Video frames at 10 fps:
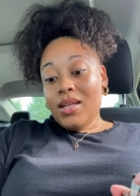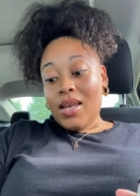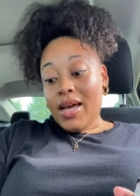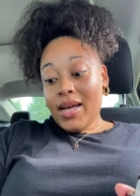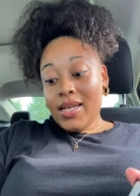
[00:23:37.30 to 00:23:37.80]

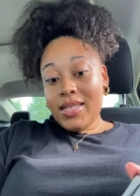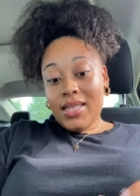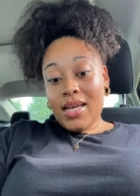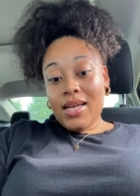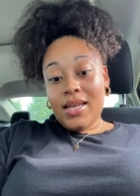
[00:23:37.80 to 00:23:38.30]
like i
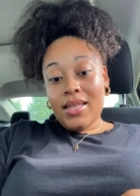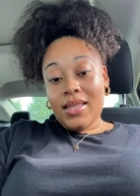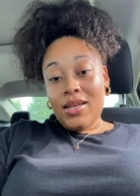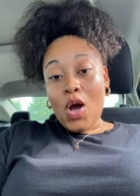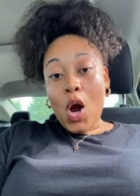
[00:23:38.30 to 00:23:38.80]
said
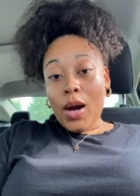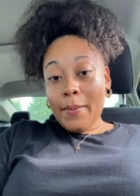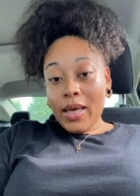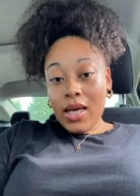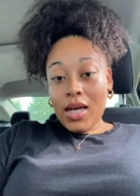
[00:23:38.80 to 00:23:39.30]
the
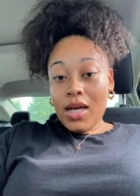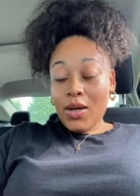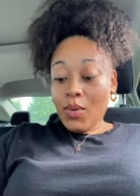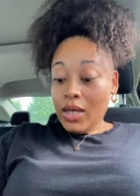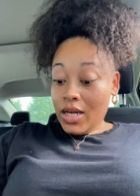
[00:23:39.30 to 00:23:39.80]
karmic
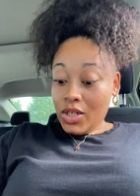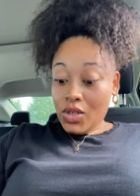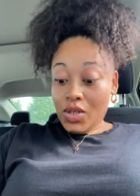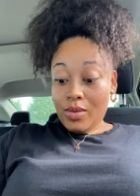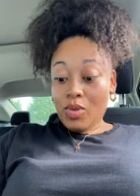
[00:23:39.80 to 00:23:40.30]

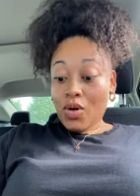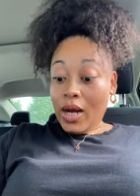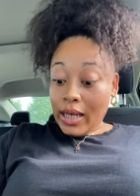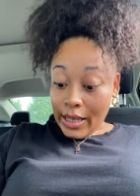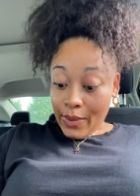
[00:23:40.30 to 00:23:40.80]
relationships are
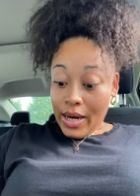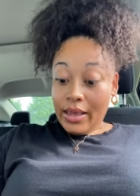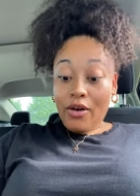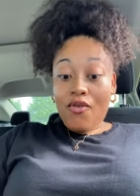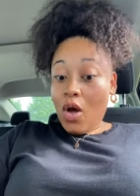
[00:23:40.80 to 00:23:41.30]
clearing
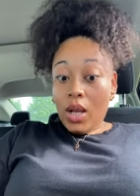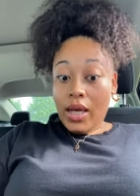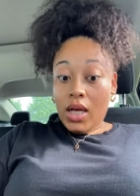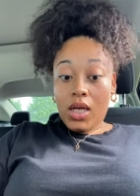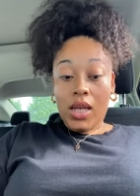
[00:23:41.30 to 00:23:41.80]
they're
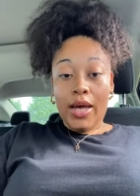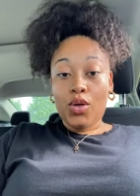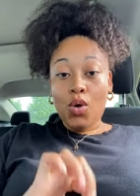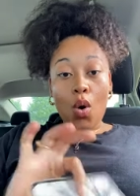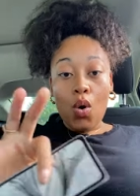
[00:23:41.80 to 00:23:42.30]
falling like
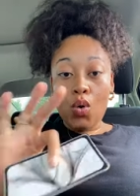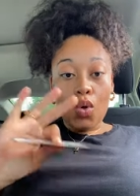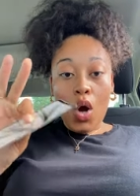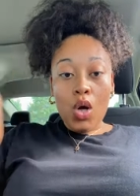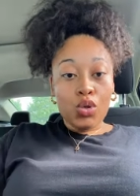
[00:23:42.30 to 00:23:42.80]
y'all
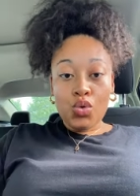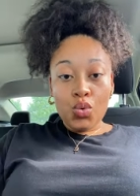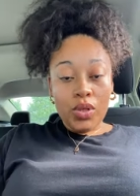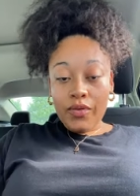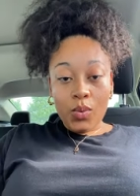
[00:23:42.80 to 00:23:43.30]
y'all in
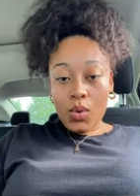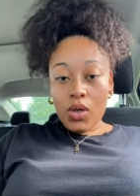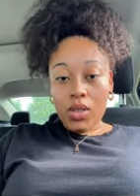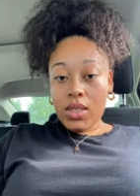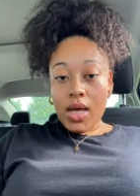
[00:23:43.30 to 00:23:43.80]
two different
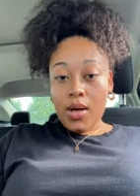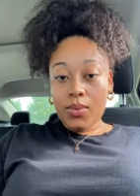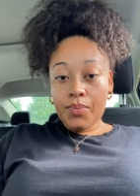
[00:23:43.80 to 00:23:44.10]
worlds now